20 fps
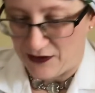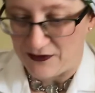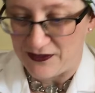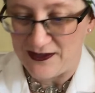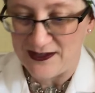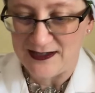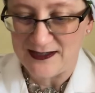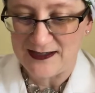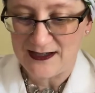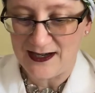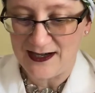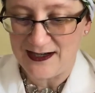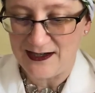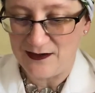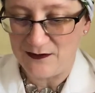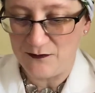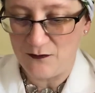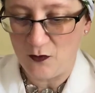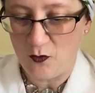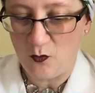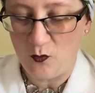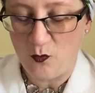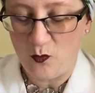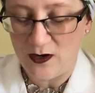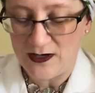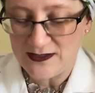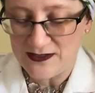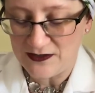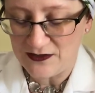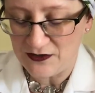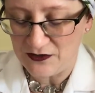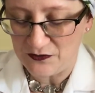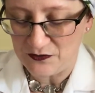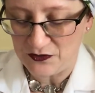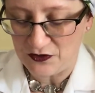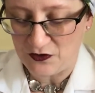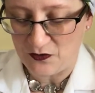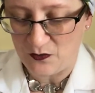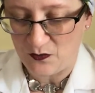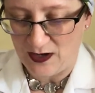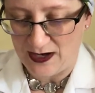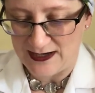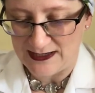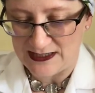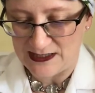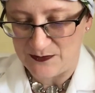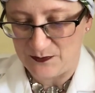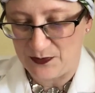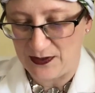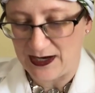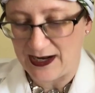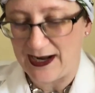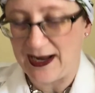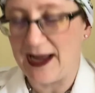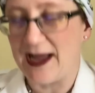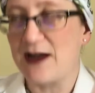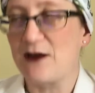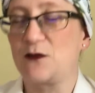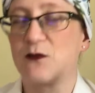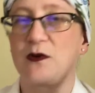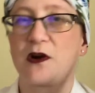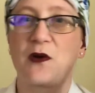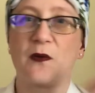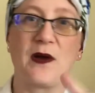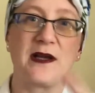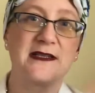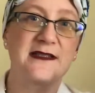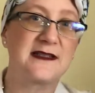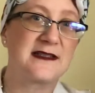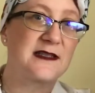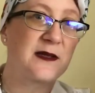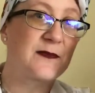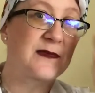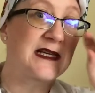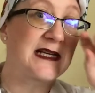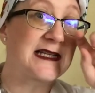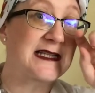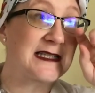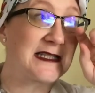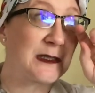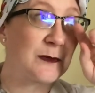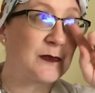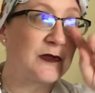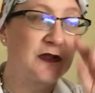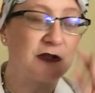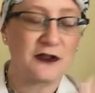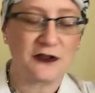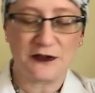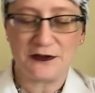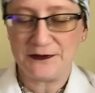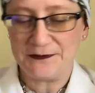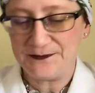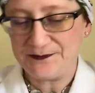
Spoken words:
this item wasn't a request, but I had requested something similar,